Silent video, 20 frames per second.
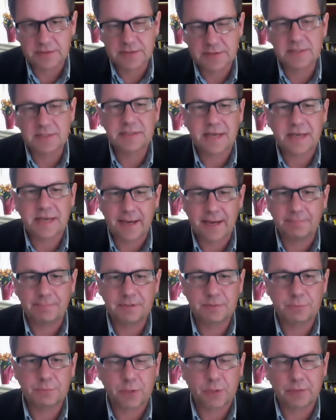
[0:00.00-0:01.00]
This
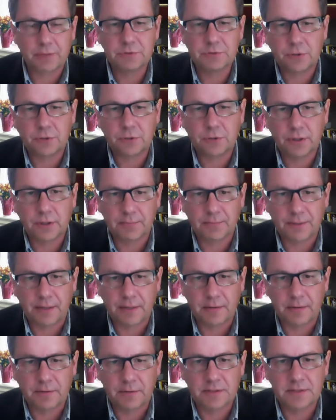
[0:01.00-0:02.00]
happens. What I'm talking
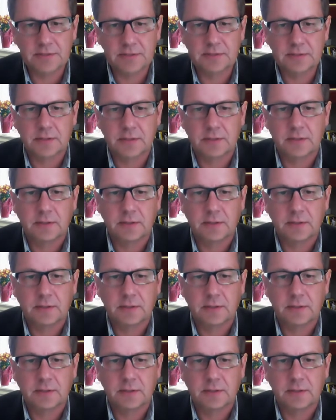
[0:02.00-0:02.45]
about, this